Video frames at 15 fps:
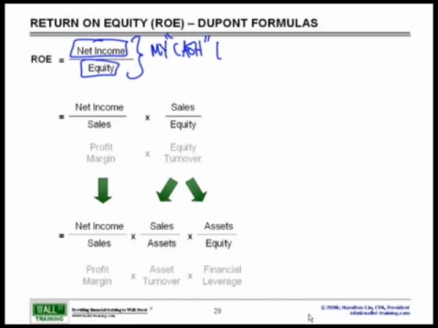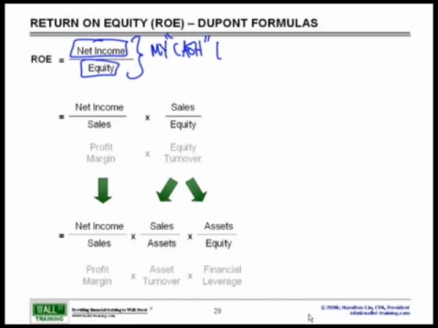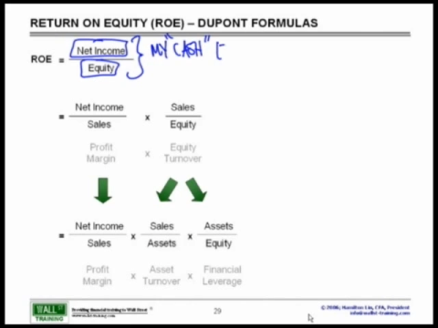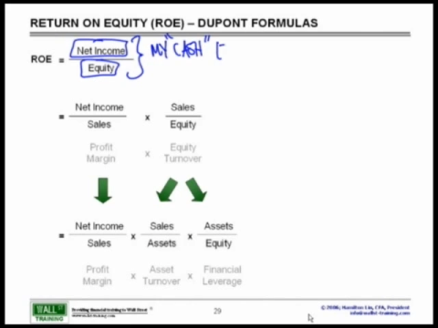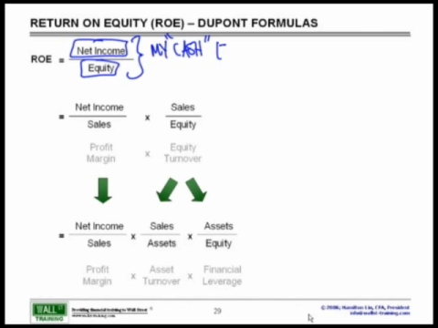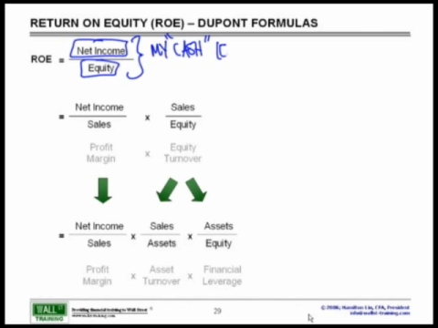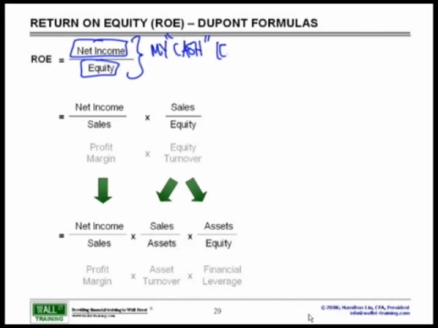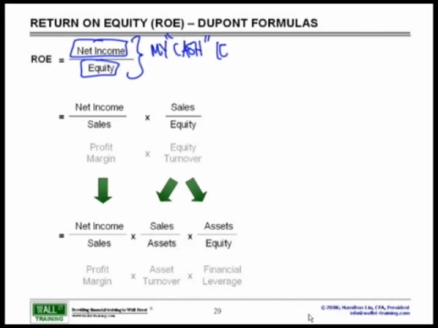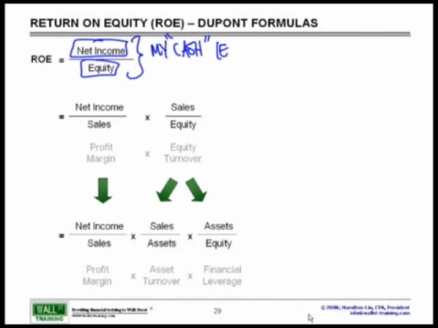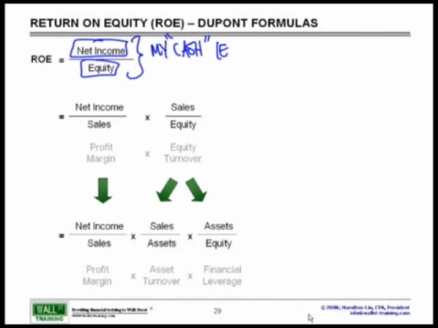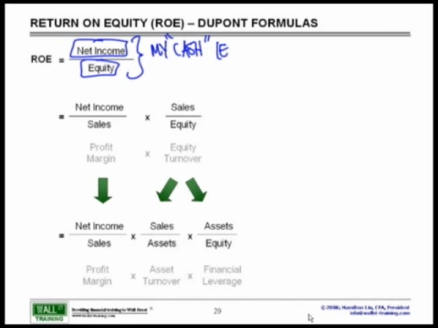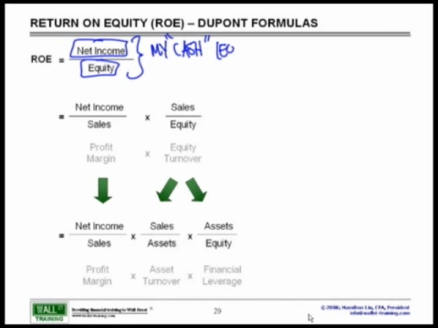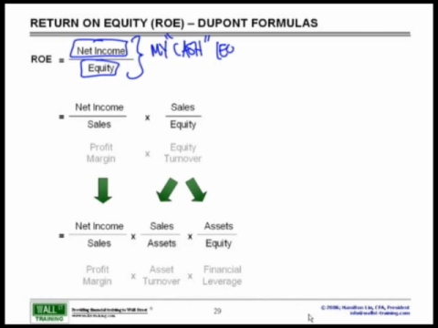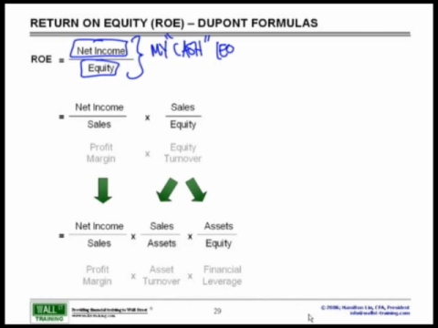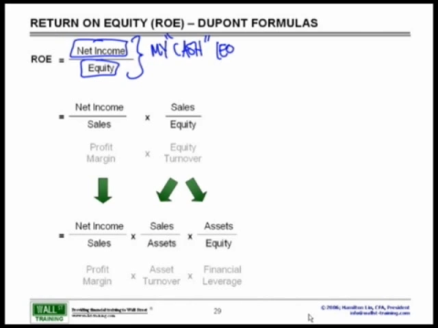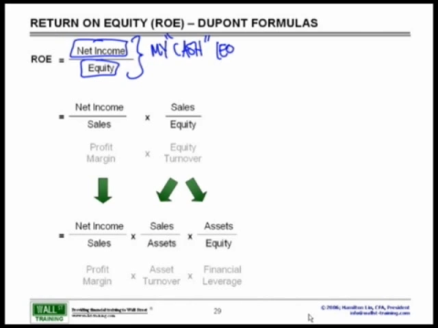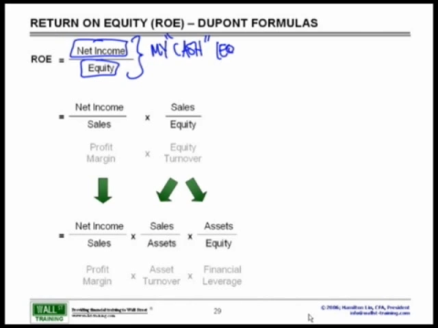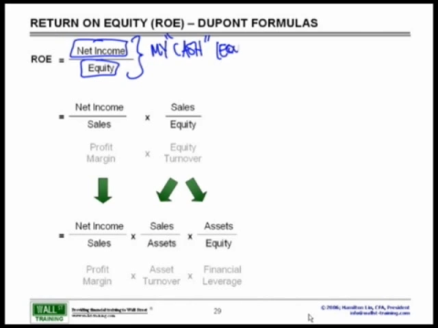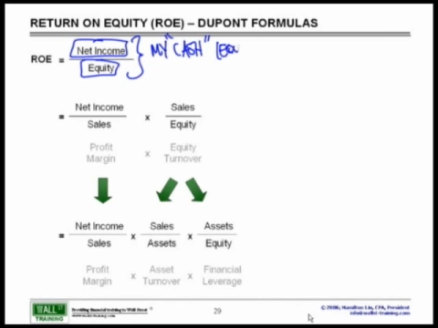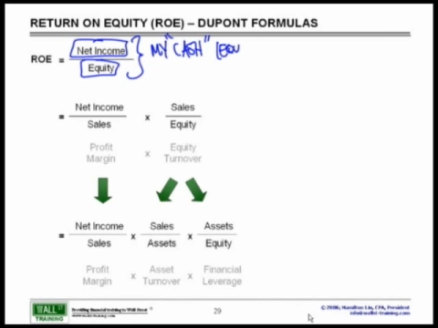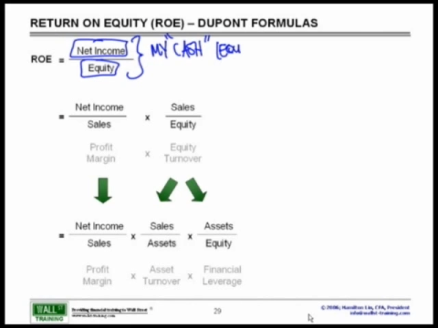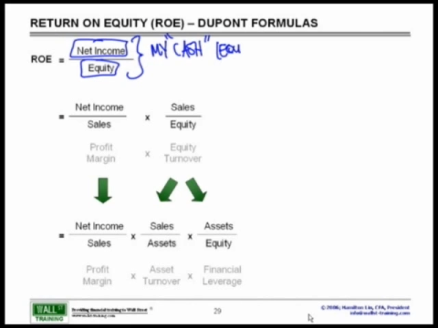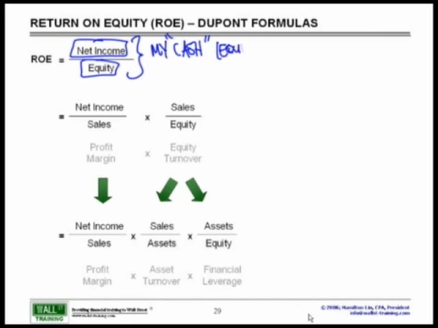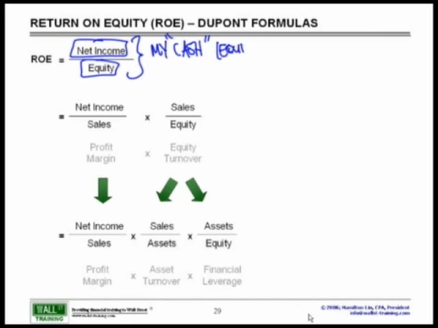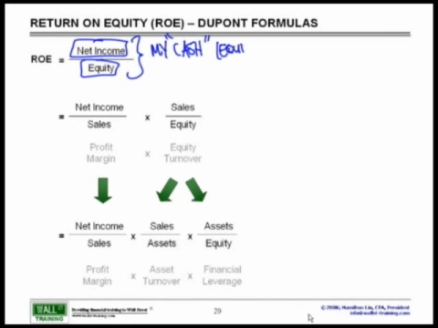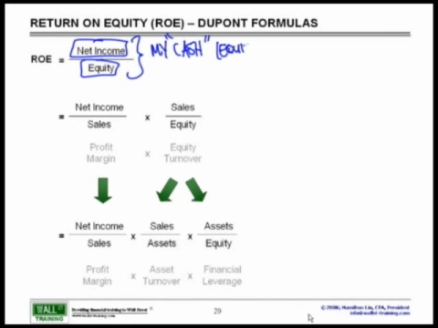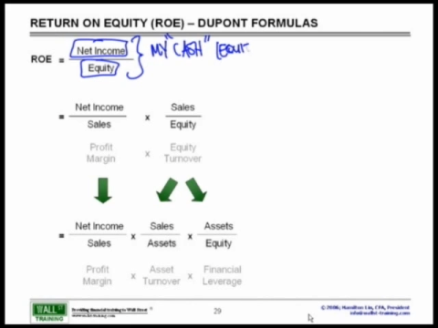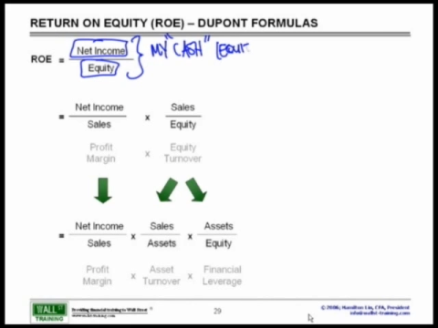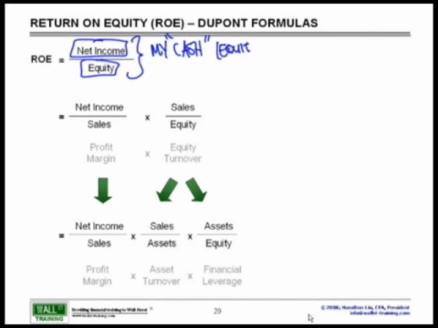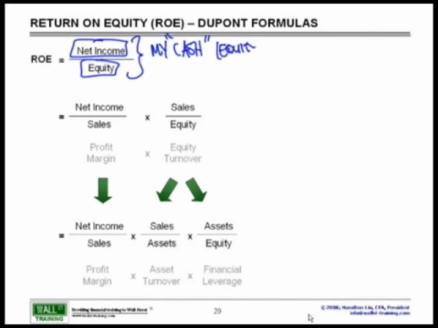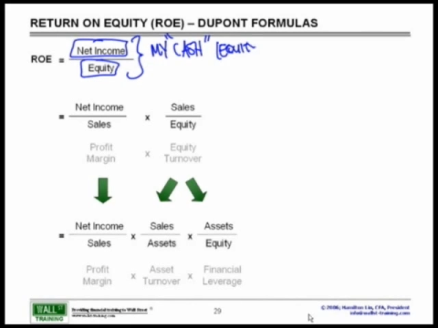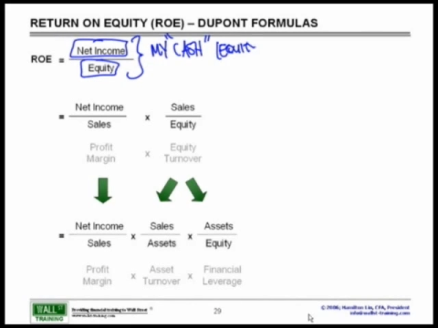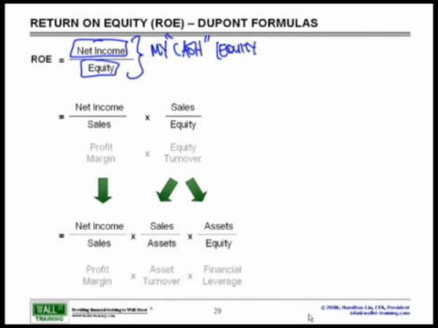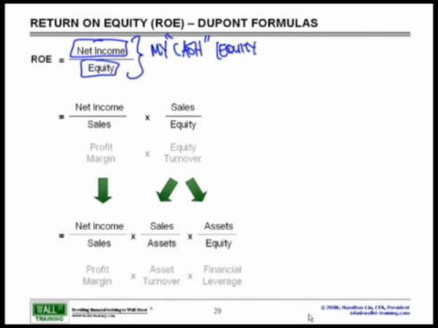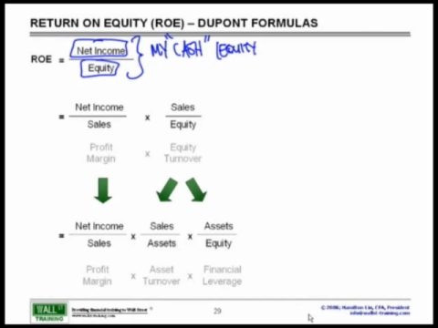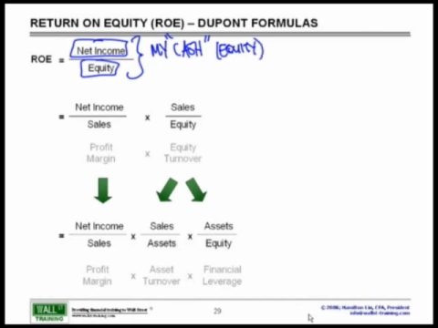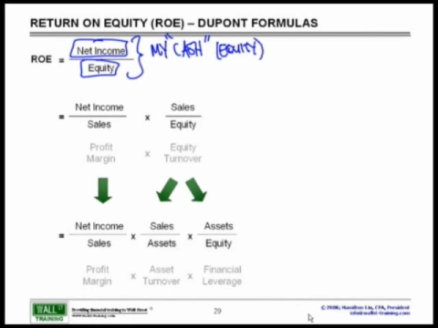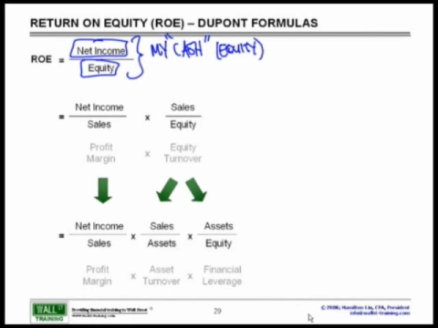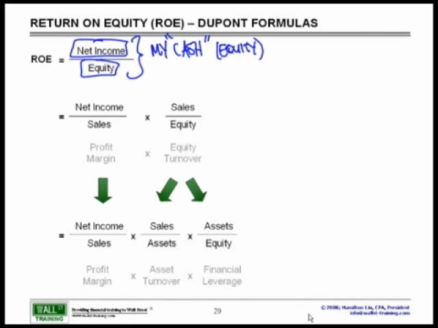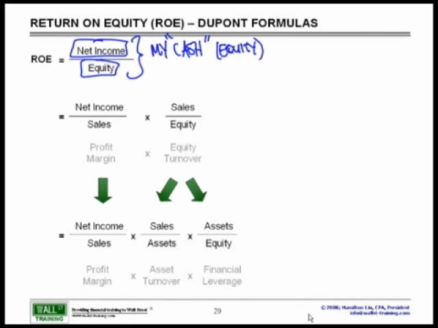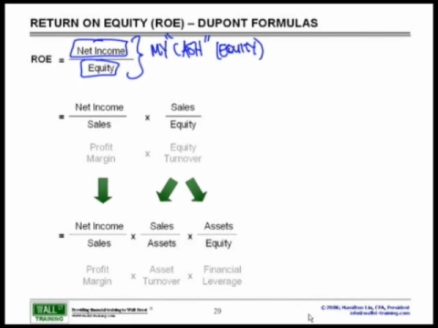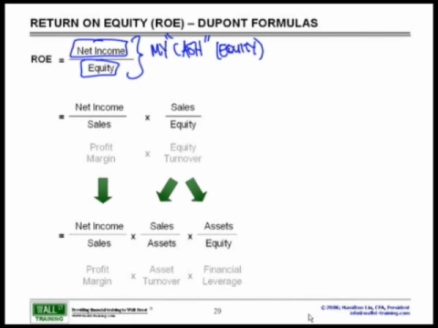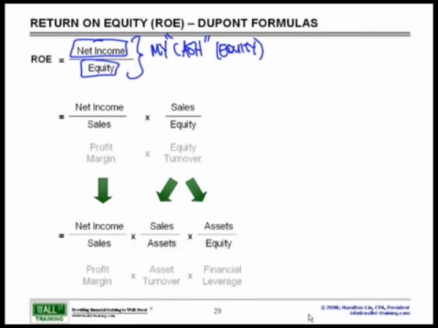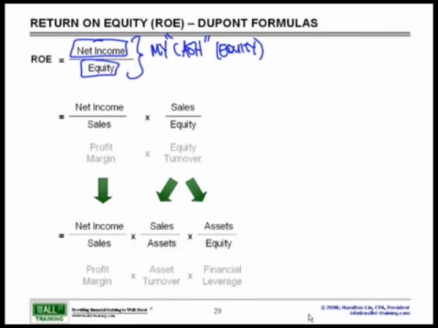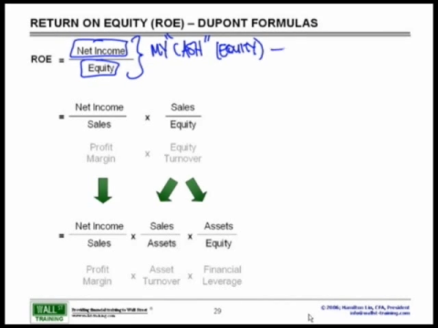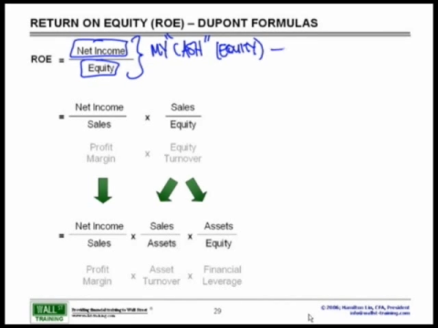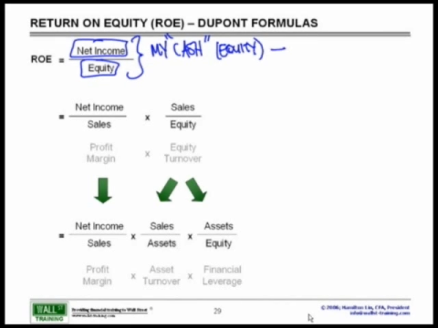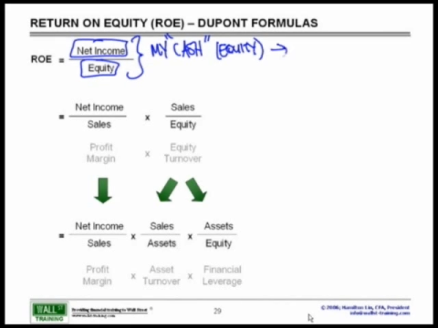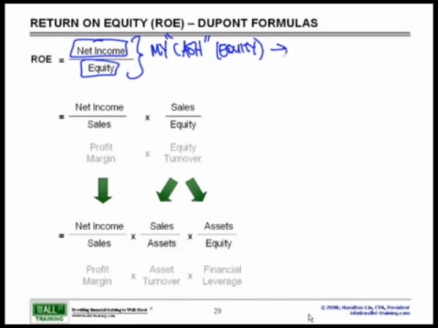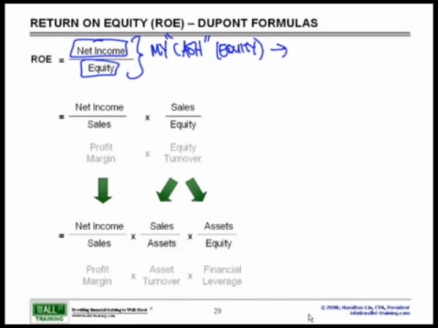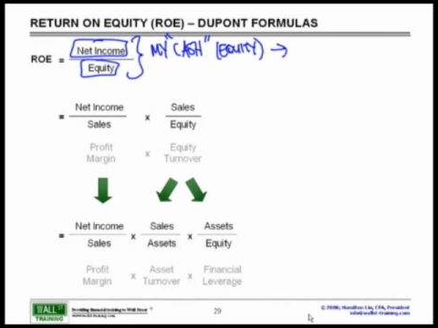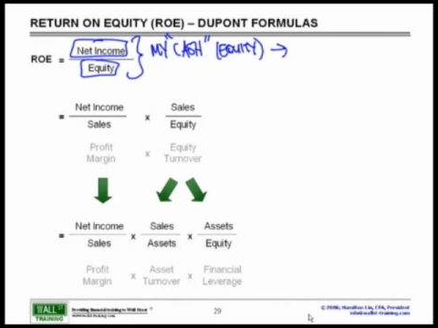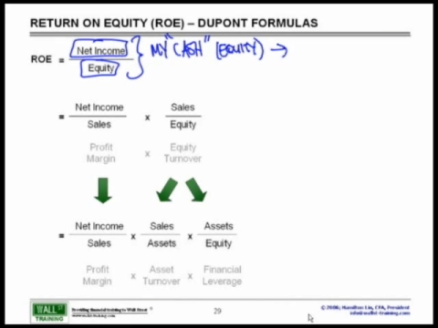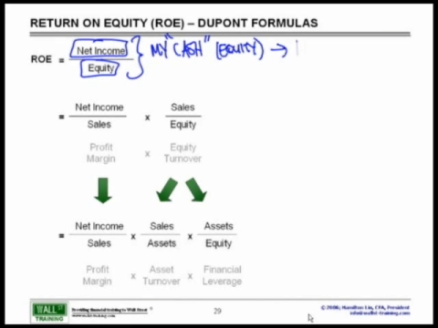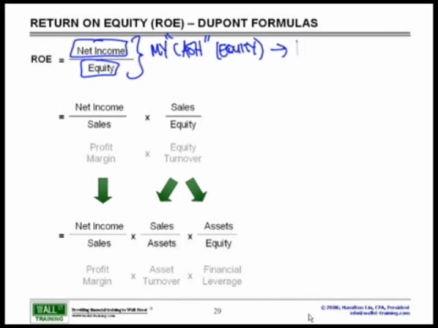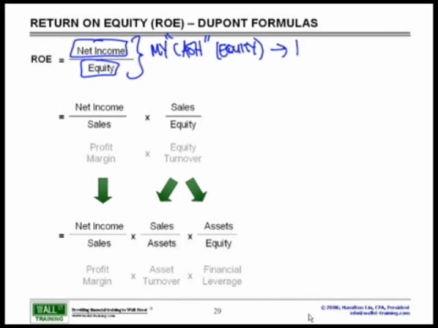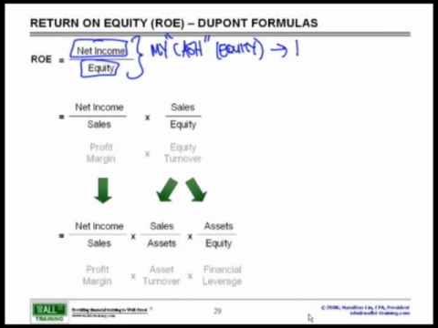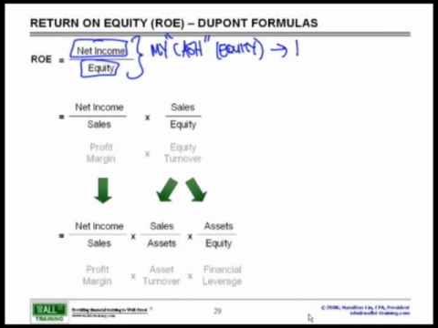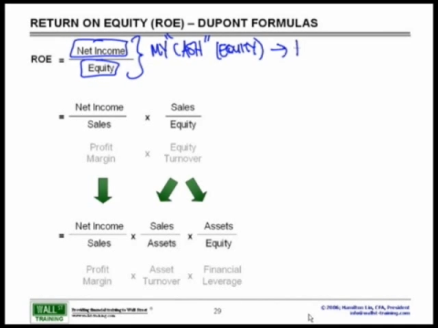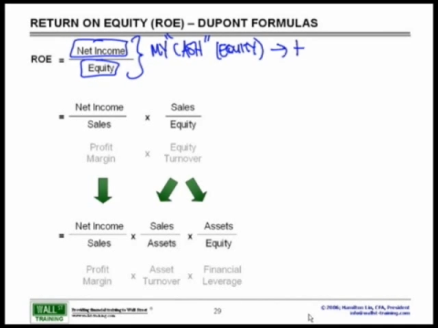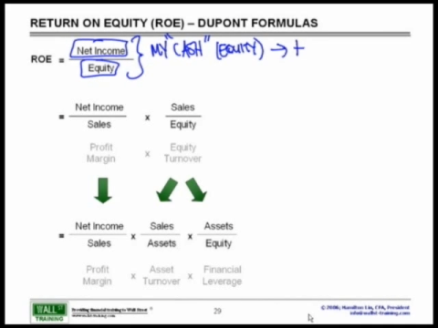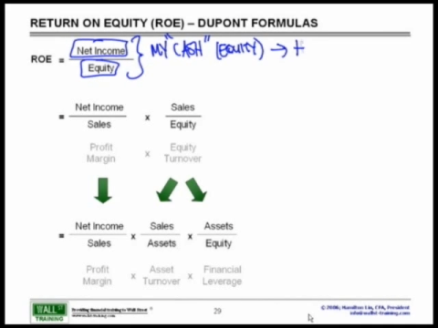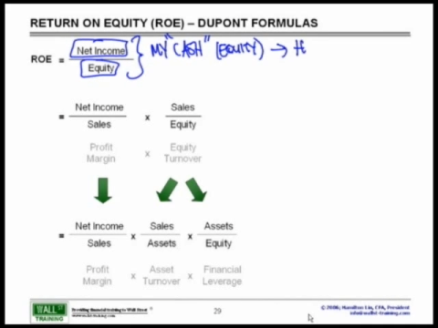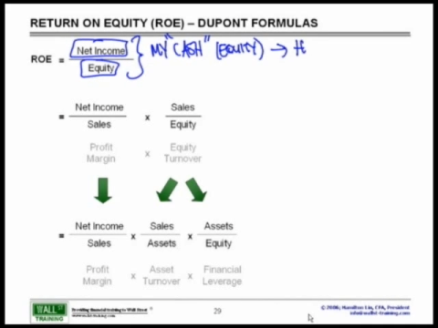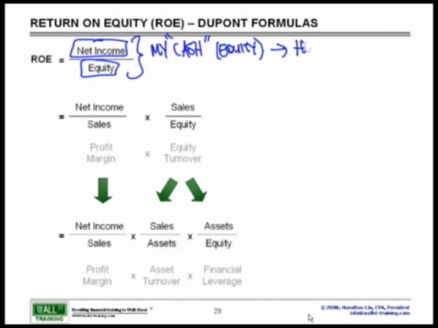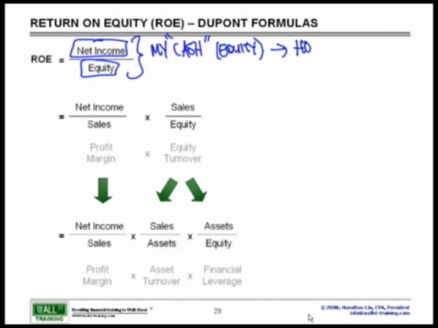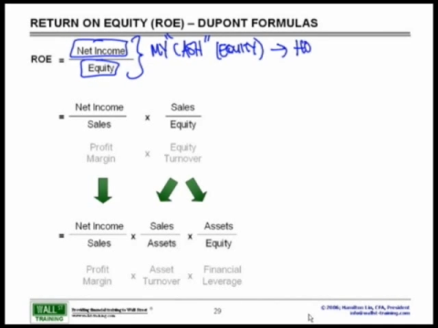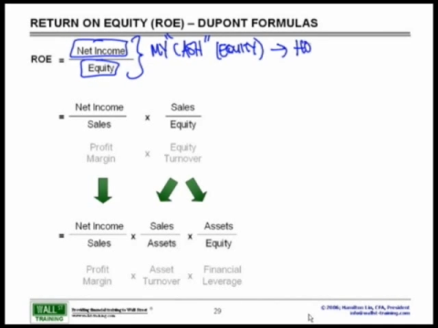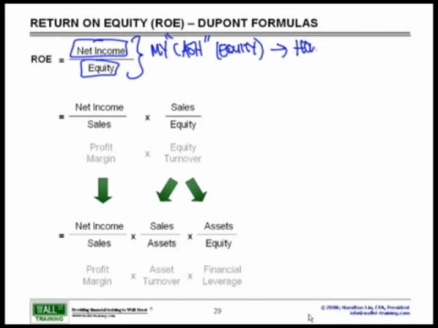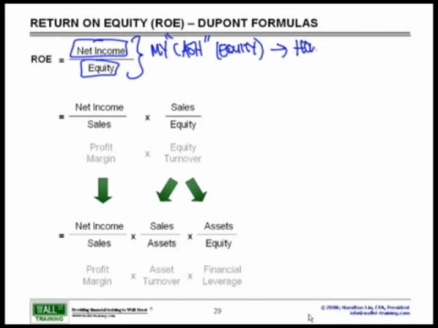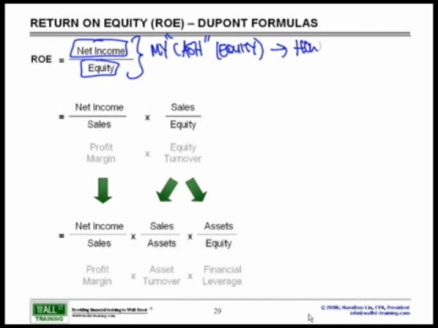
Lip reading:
[unreadable: no face in view]